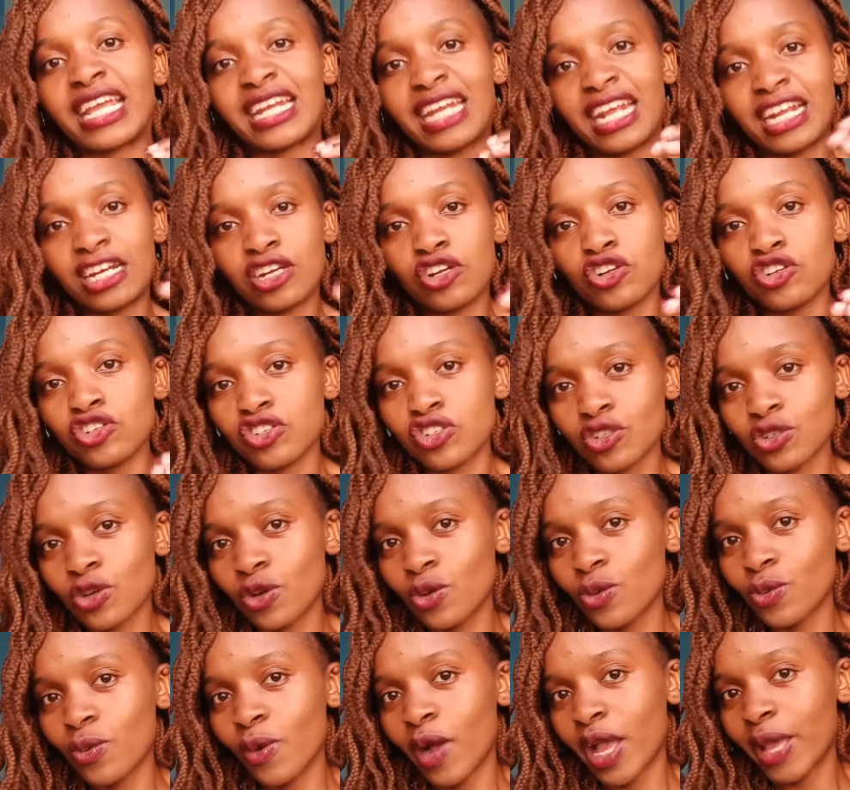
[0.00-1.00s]
And I don't
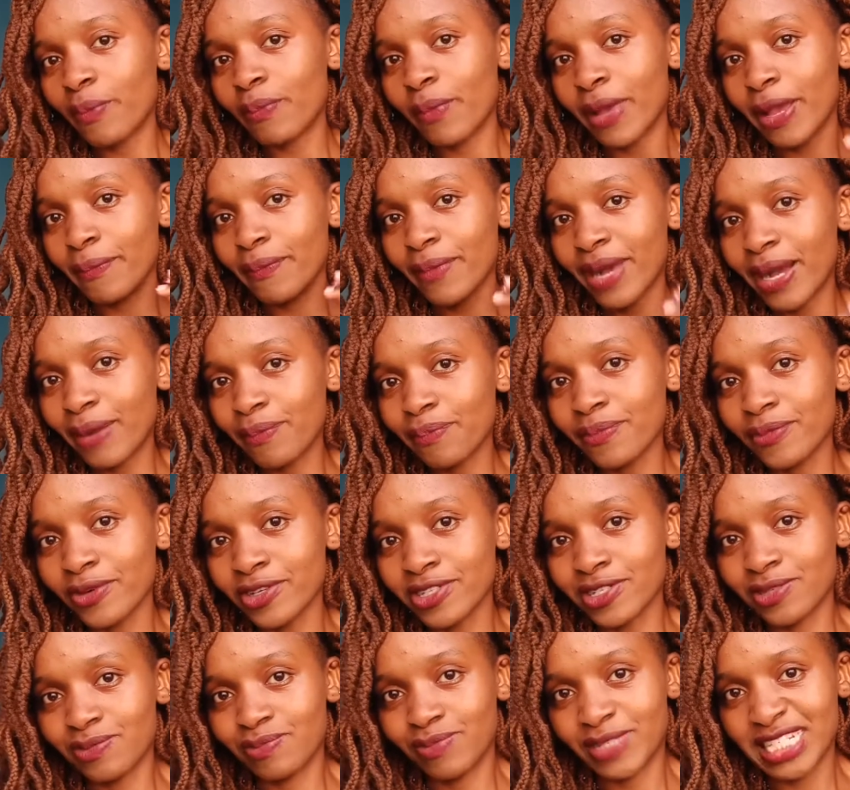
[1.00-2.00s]
know why my
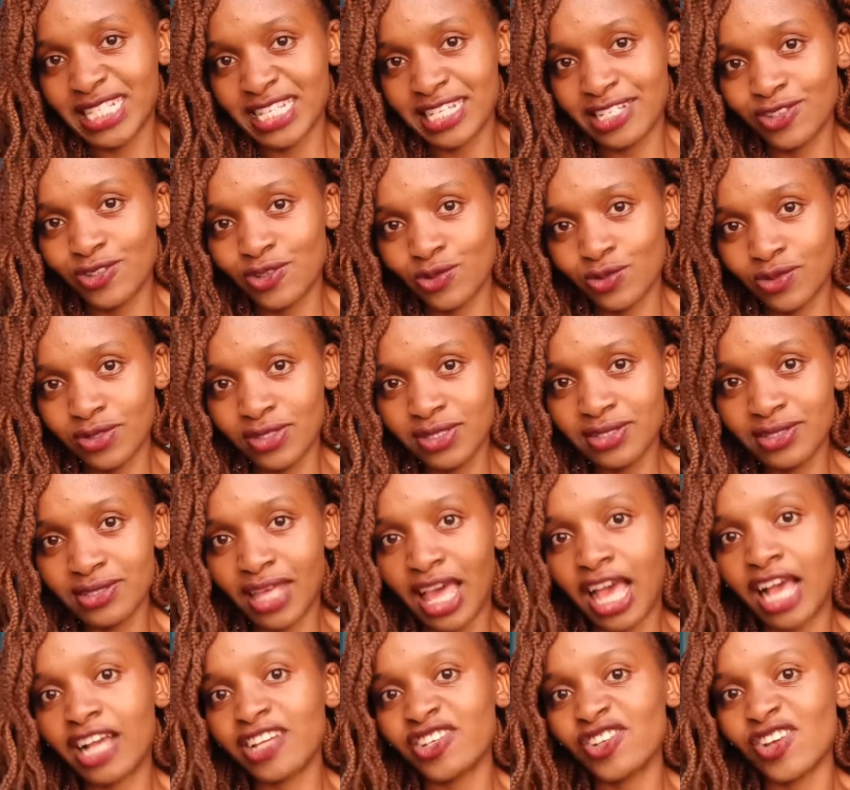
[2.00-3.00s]
mom bought me these shoes.
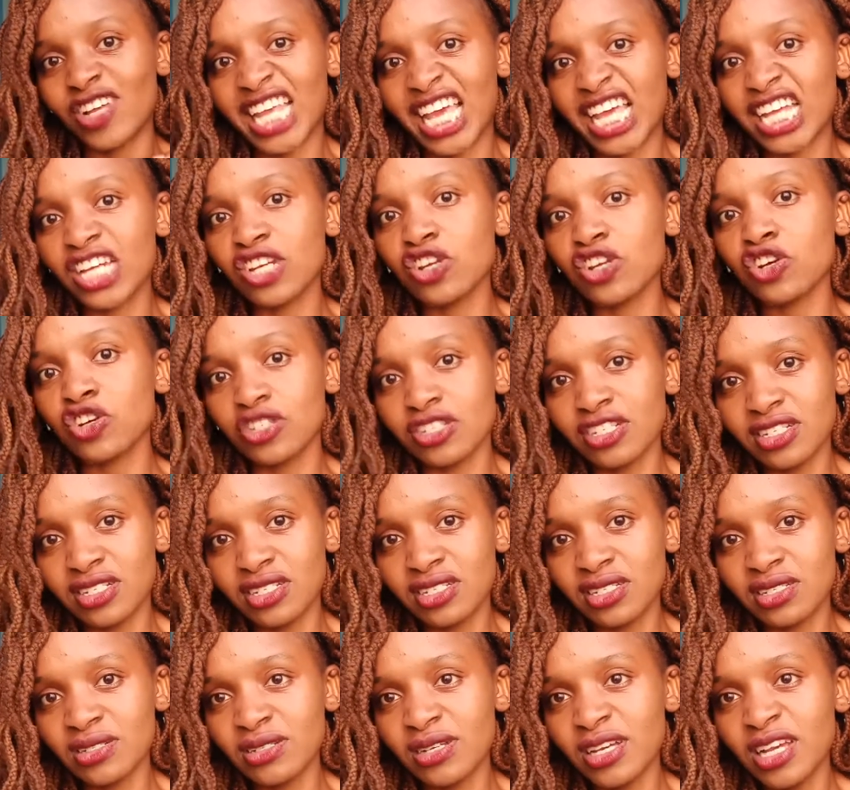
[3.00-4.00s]
Actually, I
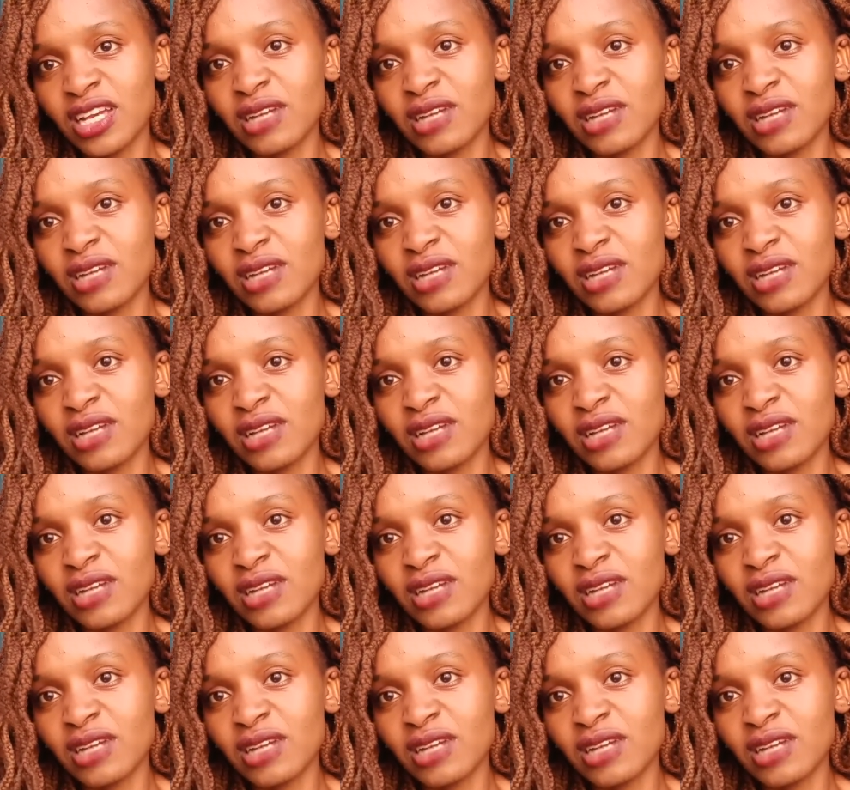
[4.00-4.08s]
don't.